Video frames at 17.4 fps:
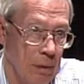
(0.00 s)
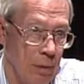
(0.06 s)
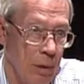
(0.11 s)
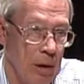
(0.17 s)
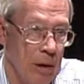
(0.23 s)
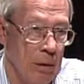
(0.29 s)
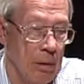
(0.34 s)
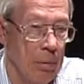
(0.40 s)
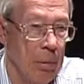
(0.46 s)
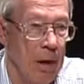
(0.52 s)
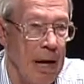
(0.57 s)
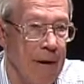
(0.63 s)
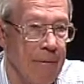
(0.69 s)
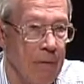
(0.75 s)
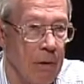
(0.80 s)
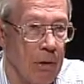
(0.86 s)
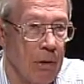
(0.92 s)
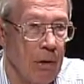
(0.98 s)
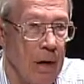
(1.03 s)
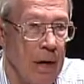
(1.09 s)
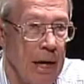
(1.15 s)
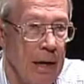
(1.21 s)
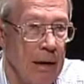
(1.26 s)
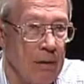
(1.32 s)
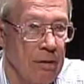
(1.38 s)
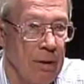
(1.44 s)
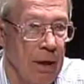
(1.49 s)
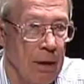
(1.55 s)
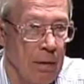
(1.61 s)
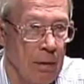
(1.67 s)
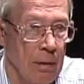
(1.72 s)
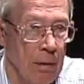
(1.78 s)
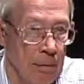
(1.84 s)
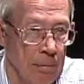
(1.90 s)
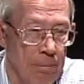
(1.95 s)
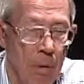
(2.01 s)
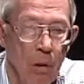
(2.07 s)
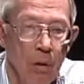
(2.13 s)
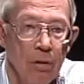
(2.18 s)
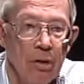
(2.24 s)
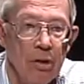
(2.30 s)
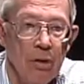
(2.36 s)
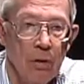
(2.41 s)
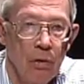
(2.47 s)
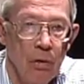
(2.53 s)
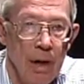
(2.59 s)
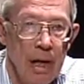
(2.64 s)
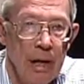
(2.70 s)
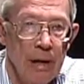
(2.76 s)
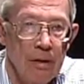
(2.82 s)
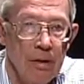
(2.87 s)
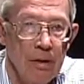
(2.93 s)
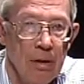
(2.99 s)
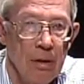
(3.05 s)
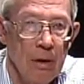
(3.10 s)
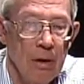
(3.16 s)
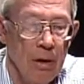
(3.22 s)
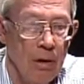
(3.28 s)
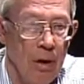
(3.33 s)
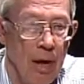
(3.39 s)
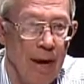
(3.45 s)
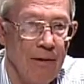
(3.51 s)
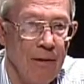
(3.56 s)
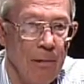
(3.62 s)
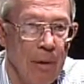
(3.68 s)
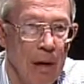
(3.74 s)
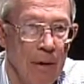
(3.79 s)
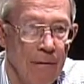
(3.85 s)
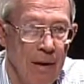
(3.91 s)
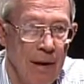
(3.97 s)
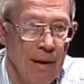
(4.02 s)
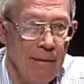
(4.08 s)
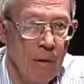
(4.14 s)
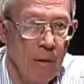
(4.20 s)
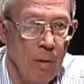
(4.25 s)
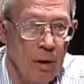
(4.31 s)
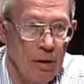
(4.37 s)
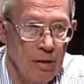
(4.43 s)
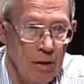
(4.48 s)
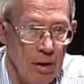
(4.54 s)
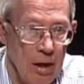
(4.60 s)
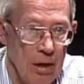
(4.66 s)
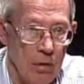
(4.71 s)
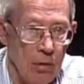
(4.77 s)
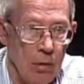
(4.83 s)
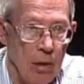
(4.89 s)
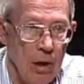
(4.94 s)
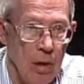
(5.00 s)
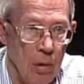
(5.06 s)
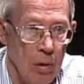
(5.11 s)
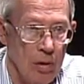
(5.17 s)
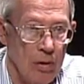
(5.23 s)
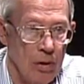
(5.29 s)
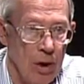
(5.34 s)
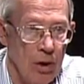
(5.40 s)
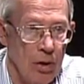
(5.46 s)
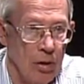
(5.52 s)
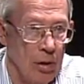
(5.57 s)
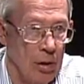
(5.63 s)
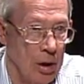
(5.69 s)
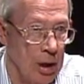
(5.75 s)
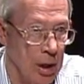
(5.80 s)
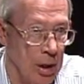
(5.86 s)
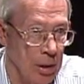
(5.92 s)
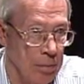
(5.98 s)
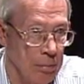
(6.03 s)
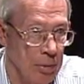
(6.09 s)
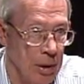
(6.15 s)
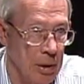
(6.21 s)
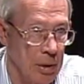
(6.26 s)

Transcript: We can apply for grants. That most grants, you have to be a 501c3 organization to get them.